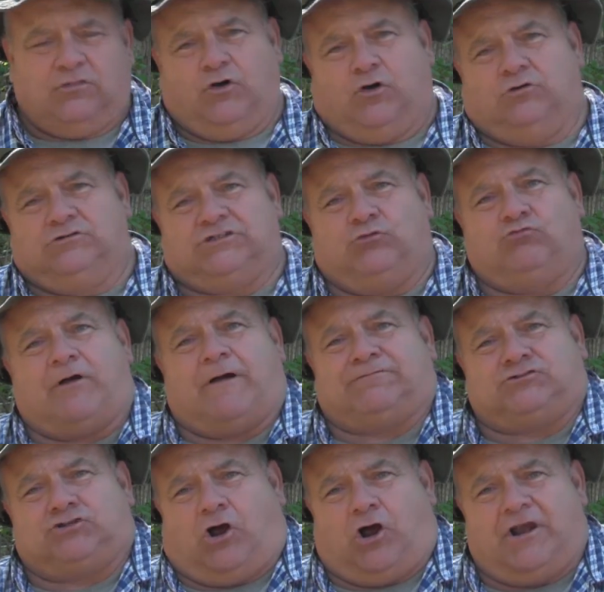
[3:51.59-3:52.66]
Those are rough
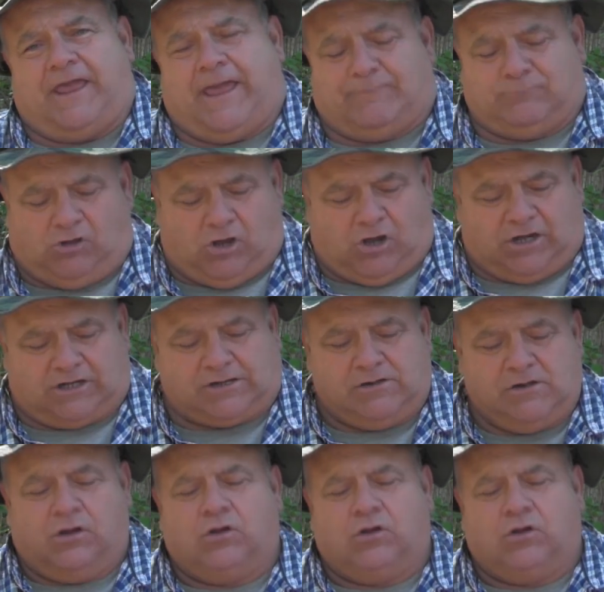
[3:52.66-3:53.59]
sawn hemlock.